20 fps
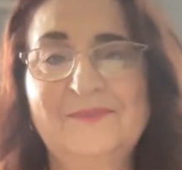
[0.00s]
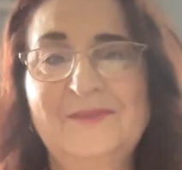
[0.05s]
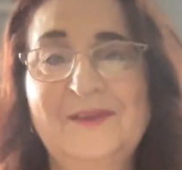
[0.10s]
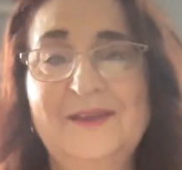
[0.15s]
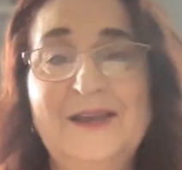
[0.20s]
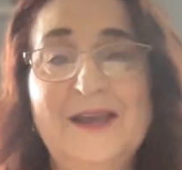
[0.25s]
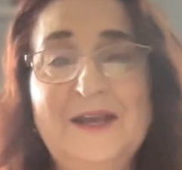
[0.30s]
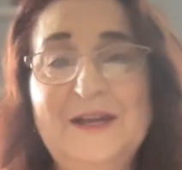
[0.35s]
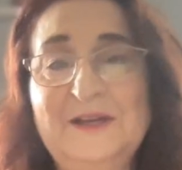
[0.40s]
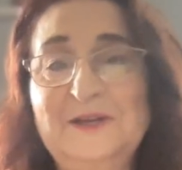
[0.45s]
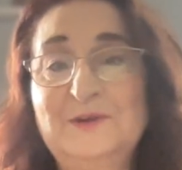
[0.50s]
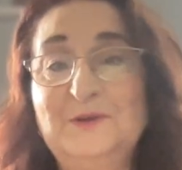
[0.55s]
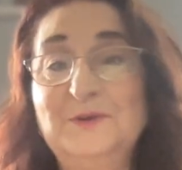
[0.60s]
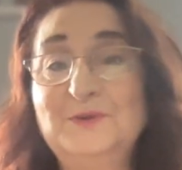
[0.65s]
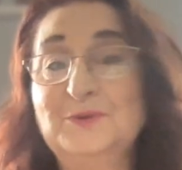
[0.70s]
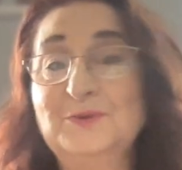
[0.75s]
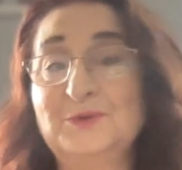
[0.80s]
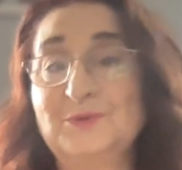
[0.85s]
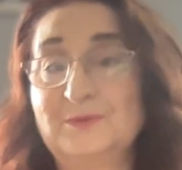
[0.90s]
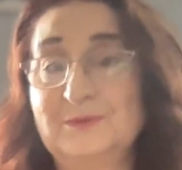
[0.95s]
getting
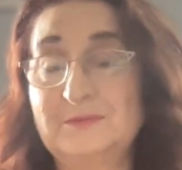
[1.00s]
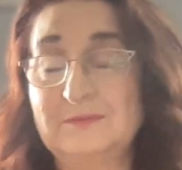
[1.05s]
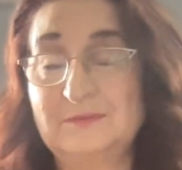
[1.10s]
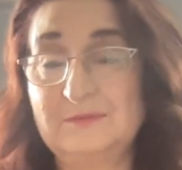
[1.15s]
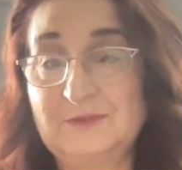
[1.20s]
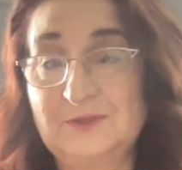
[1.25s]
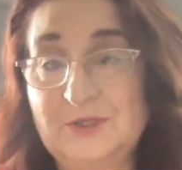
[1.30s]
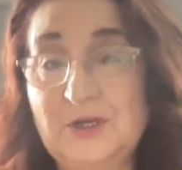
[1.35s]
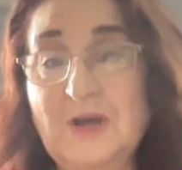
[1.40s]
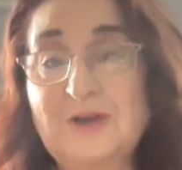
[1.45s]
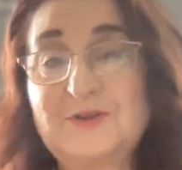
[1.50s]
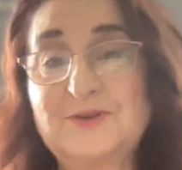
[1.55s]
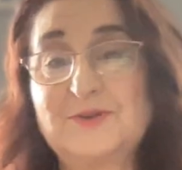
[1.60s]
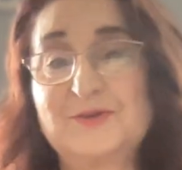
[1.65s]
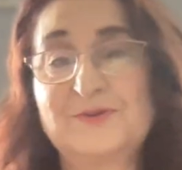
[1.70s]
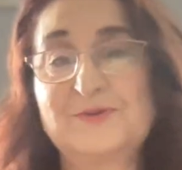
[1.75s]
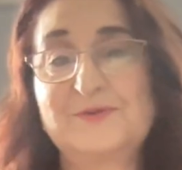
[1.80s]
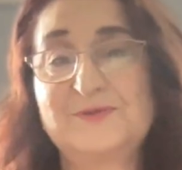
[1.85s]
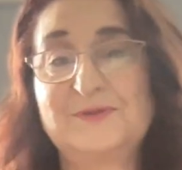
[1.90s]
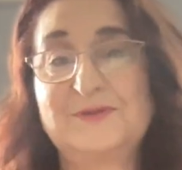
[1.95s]
new
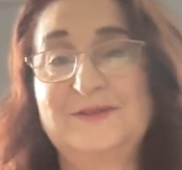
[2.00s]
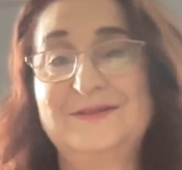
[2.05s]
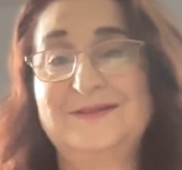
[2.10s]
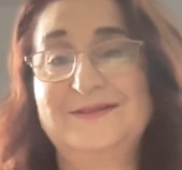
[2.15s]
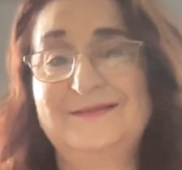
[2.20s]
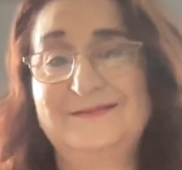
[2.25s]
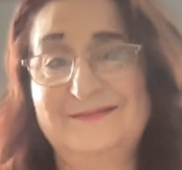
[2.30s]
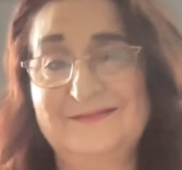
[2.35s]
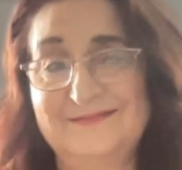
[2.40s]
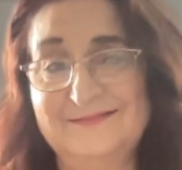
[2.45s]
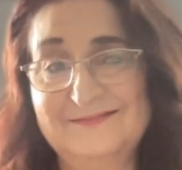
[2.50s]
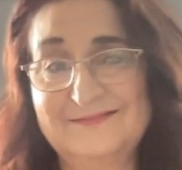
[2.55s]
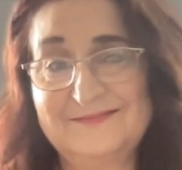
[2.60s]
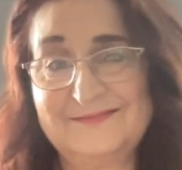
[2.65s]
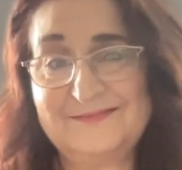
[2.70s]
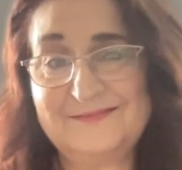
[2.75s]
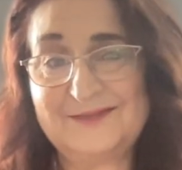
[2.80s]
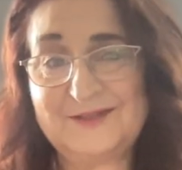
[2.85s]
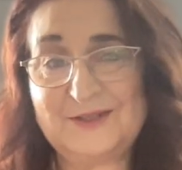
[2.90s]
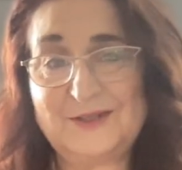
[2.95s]
doctors
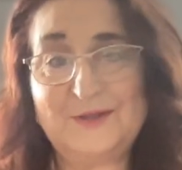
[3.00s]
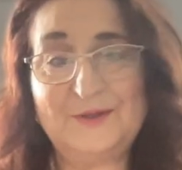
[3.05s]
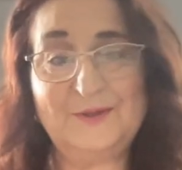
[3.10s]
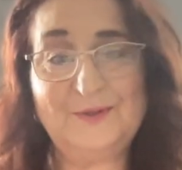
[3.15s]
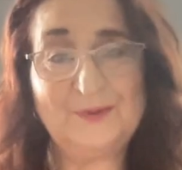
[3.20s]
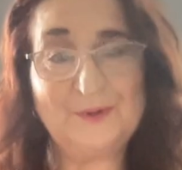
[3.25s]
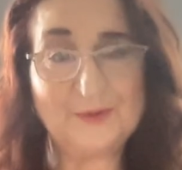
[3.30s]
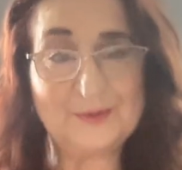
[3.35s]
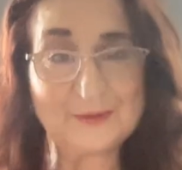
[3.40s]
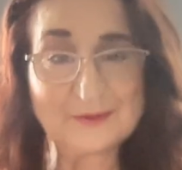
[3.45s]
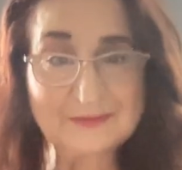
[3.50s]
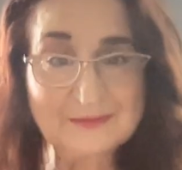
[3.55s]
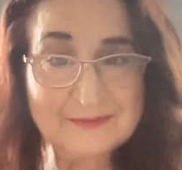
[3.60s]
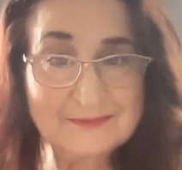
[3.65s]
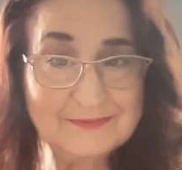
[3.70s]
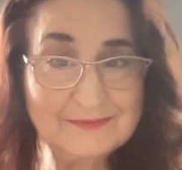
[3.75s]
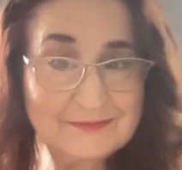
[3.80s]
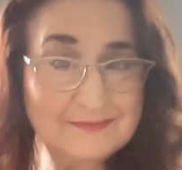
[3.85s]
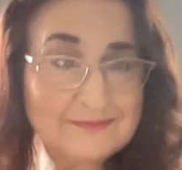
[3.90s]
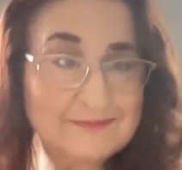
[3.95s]
to
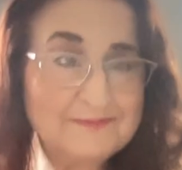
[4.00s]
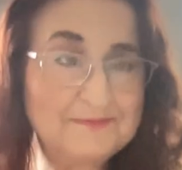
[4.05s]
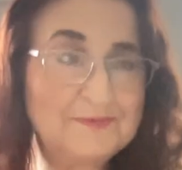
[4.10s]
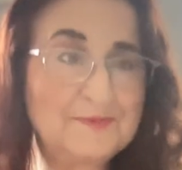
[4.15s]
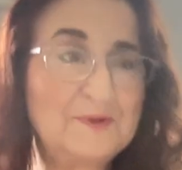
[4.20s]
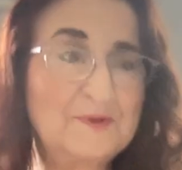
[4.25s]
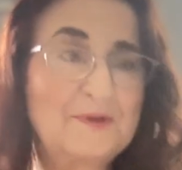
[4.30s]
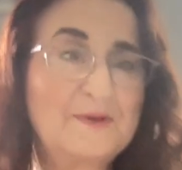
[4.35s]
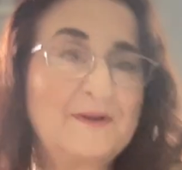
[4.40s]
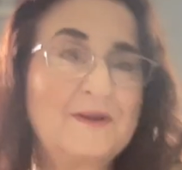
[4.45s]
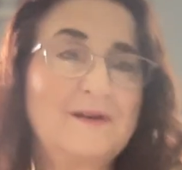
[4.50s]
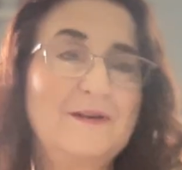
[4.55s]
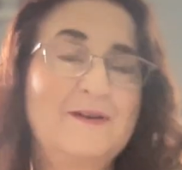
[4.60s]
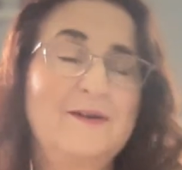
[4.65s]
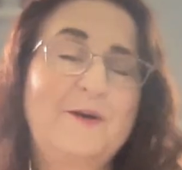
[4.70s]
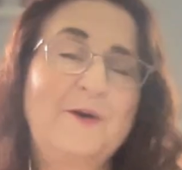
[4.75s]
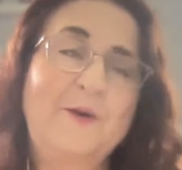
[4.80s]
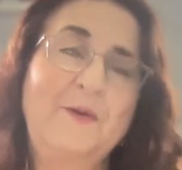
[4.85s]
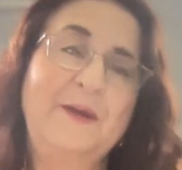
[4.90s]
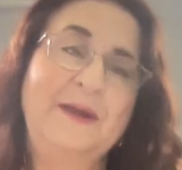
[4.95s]

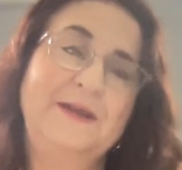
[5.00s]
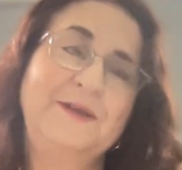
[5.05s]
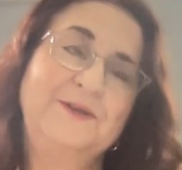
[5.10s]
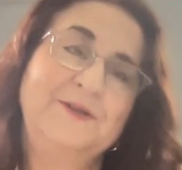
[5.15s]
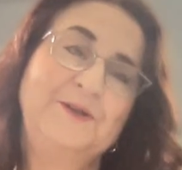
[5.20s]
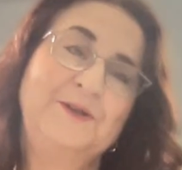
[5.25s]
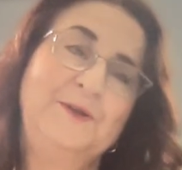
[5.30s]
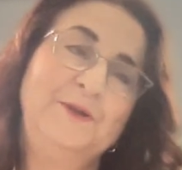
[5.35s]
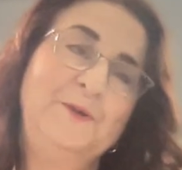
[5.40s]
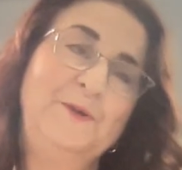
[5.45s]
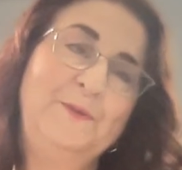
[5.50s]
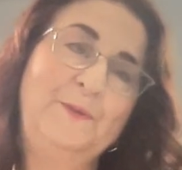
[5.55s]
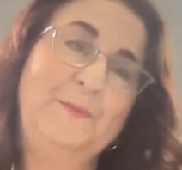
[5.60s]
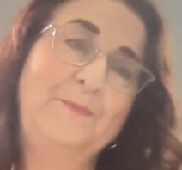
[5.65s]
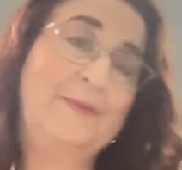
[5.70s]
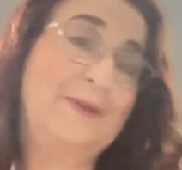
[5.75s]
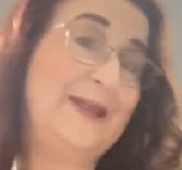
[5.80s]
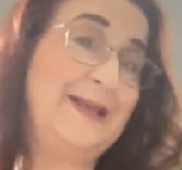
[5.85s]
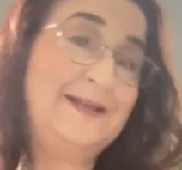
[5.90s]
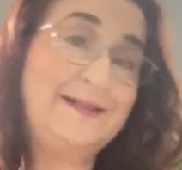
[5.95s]
going to new
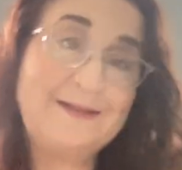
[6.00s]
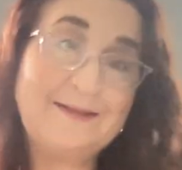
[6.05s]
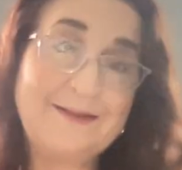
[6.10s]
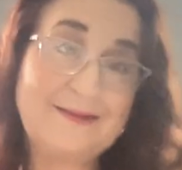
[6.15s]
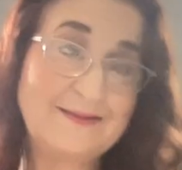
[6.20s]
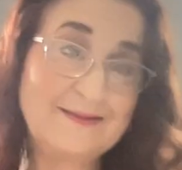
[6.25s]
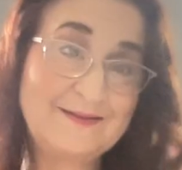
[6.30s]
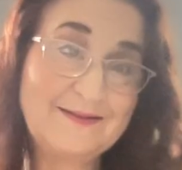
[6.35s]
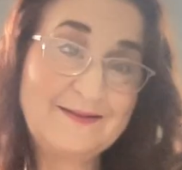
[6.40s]
places.